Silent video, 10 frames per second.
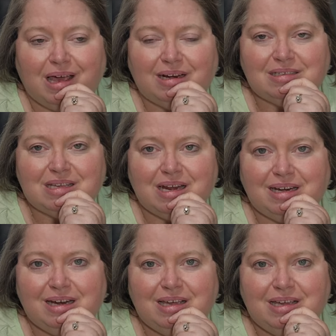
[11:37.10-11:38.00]
I
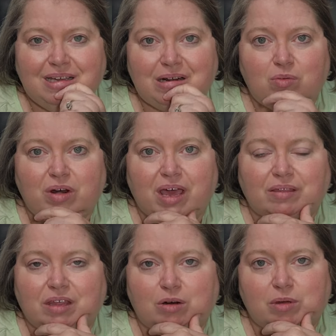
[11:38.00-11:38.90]
decided, nah, I don't want to
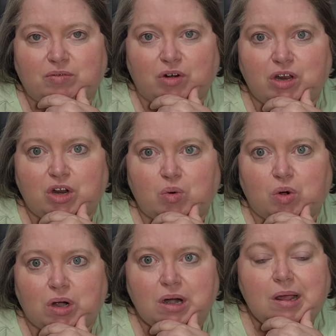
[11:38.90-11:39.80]
hang that on my front
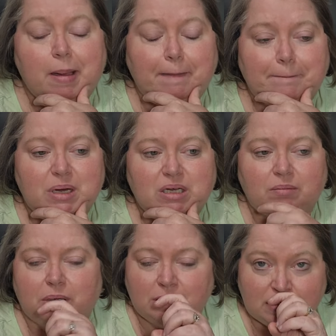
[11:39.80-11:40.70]
door.
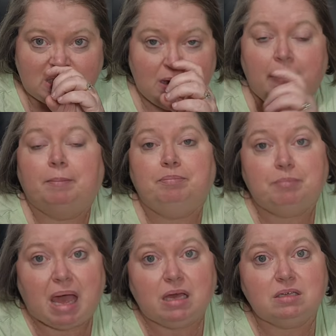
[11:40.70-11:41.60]
But because
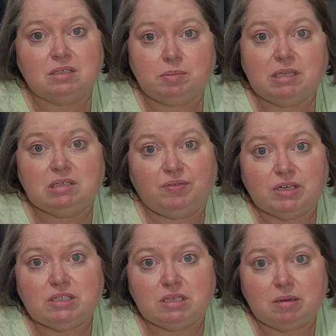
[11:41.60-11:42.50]
my husband is
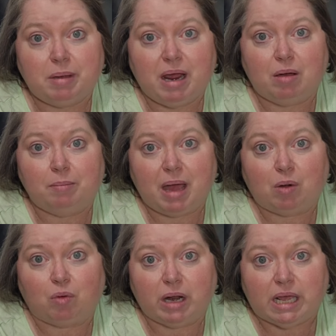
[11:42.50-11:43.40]
fussing about my
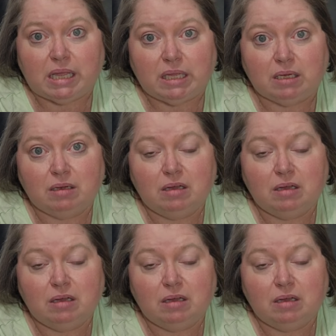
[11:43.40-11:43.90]
wreath.